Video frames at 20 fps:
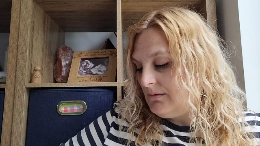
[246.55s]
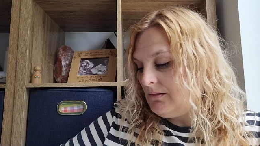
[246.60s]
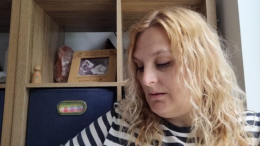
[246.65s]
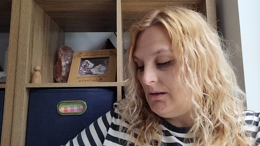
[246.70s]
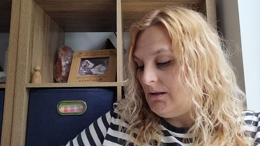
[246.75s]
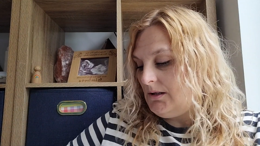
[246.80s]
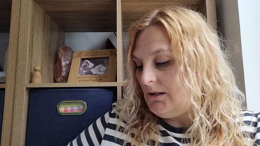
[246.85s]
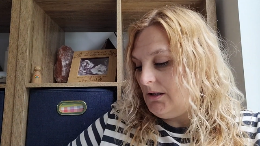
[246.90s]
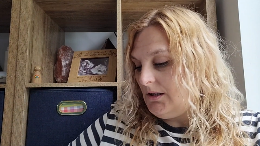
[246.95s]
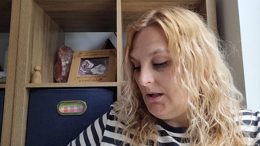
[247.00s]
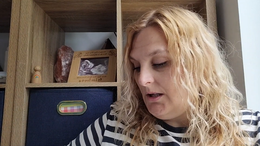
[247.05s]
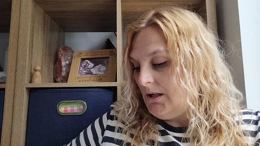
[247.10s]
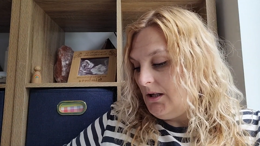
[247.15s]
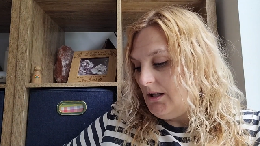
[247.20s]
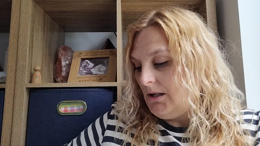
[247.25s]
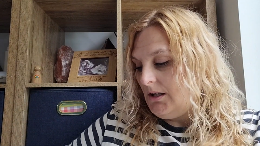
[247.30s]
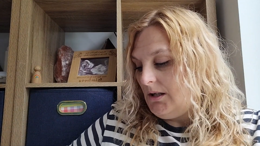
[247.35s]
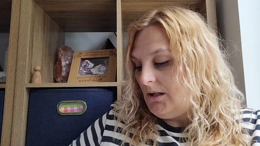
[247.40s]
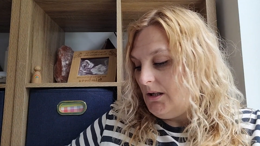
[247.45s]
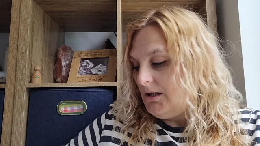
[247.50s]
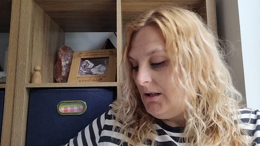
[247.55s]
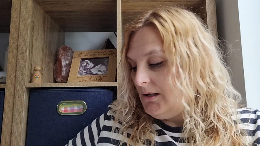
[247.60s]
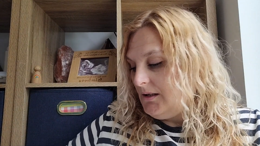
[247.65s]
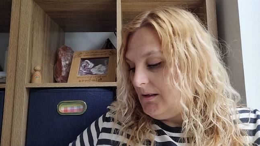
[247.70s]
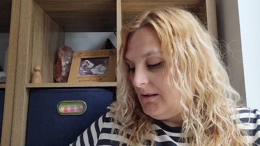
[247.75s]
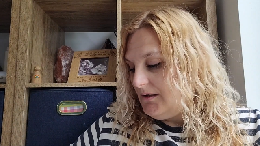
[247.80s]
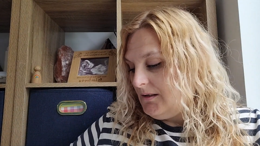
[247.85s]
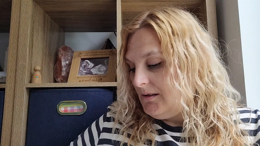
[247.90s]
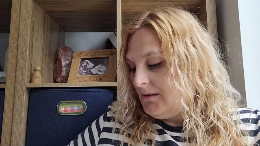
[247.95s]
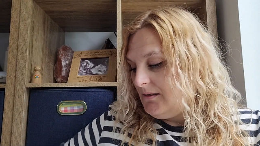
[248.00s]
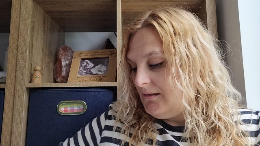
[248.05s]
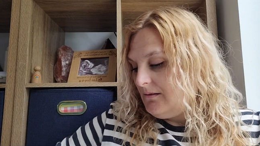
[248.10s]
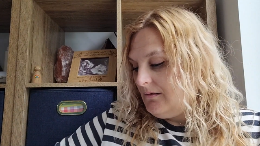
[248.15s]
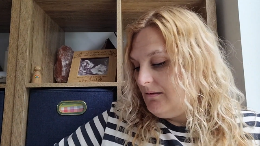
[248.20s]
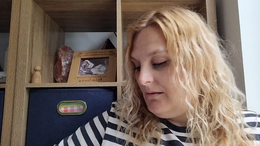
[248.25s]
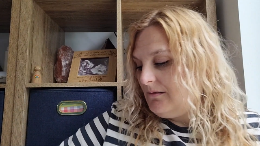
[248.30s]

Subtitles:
[no speech]